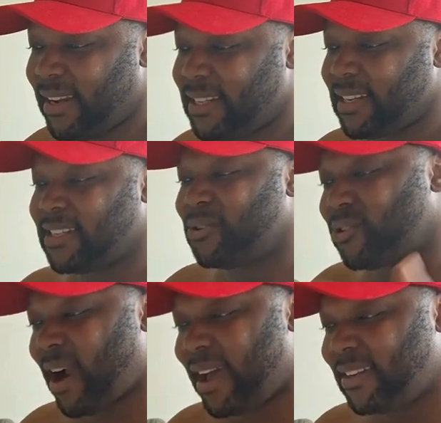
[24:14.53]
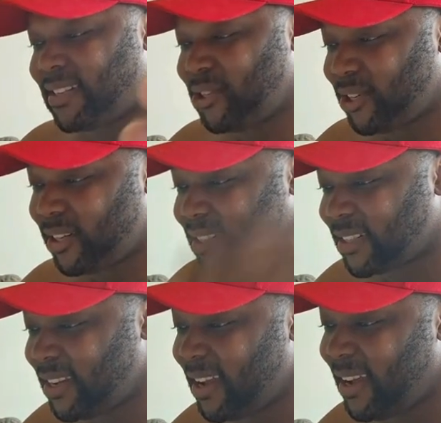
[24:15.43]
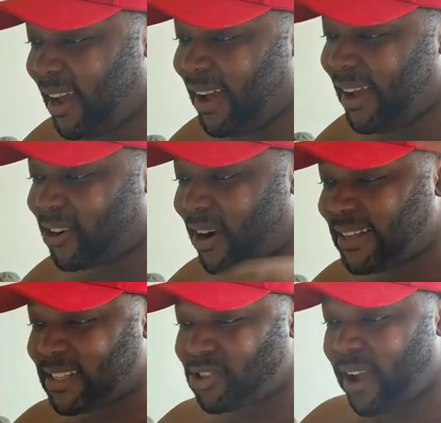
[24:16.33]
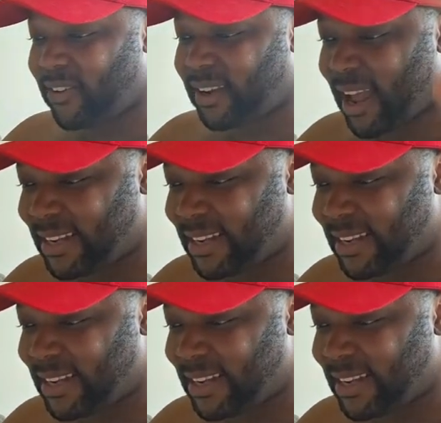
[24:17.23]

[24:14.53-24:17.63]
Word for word: Indonesia, too crowded tourists. Crazy traffic,